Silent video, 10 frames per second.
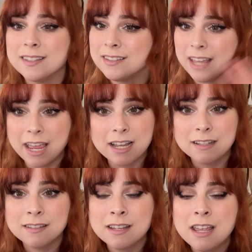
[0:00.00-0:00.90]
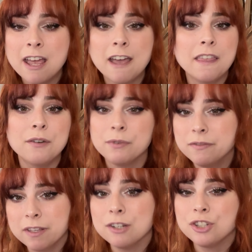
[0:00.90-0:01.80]
sand and then
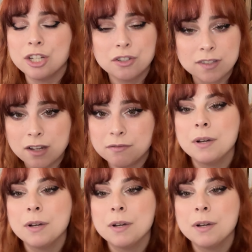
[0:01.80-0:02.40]
refinish it yourself.